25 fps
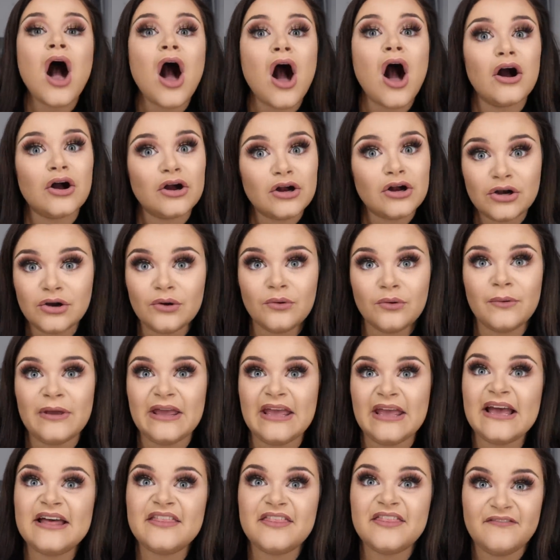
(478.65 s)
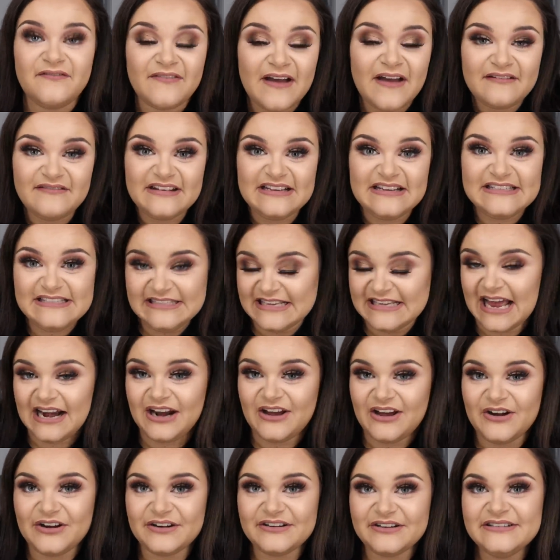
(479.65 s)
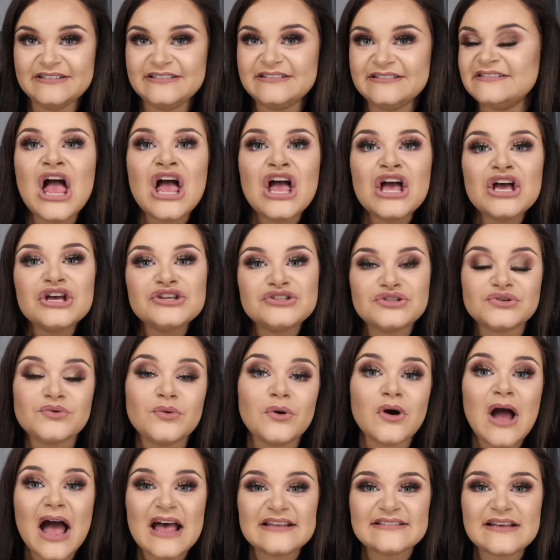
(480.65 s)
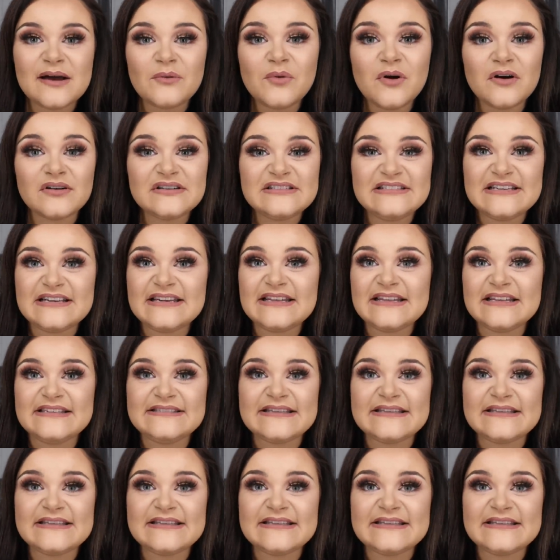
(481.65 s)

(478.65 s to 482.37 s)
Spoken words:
on Chloe Ferry's salon. So as I walked into the